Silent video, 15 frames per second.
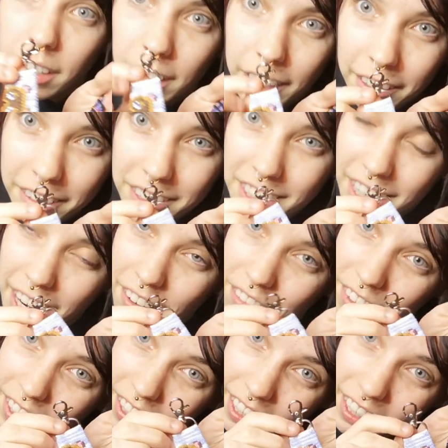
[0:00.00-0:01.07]
Here's
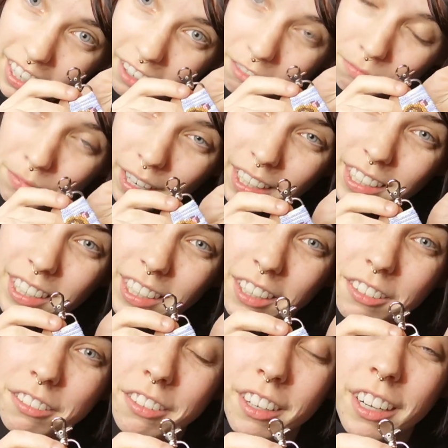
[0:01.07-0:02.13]
everything I've made so
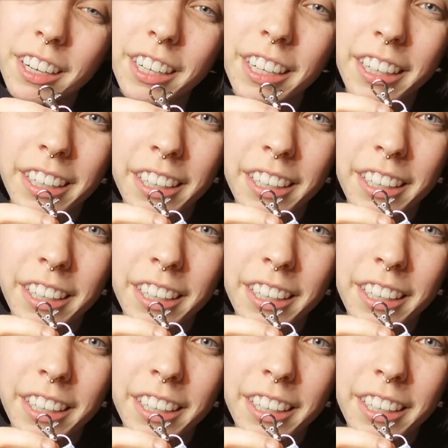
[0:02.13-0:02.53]
far.